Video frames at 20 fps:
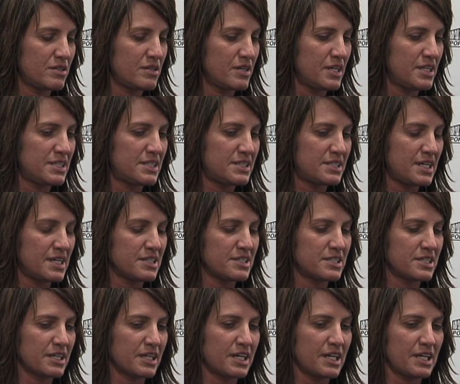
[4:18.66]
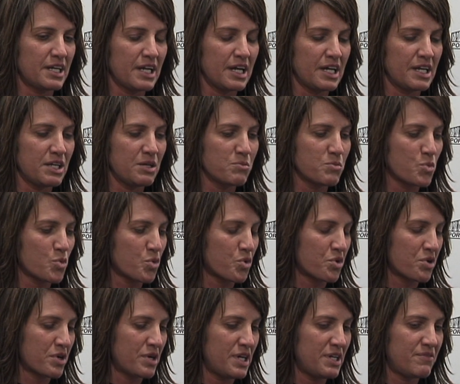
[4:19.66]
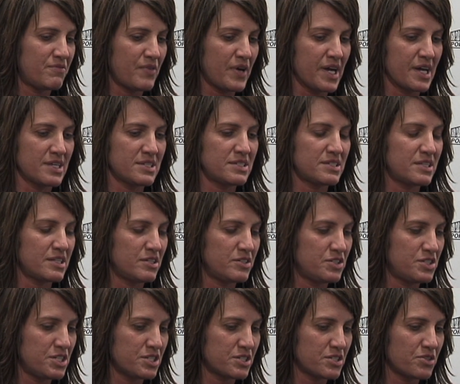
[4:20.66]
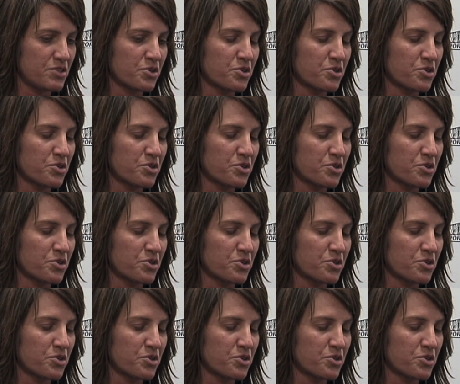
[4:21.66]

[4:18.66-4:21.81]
It doesn't get any more advanced than just